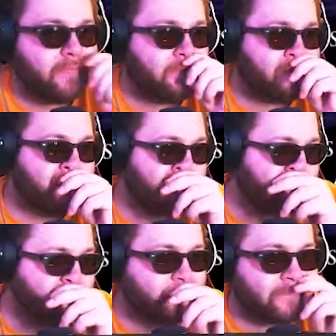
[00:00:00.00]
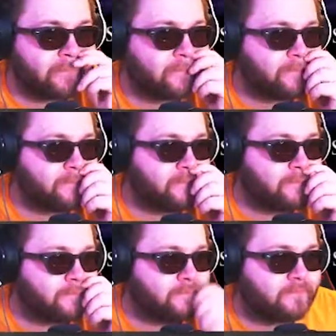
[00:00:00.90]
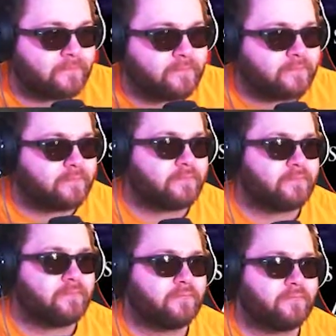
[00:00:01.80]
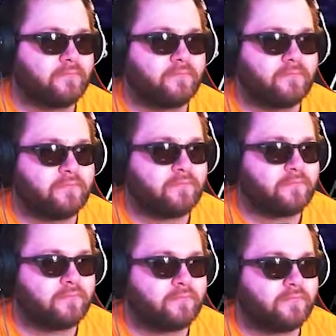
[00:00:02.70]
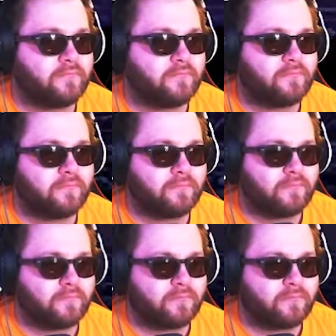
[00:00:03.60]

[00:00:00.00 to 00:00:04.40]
No one is speaking in this clip.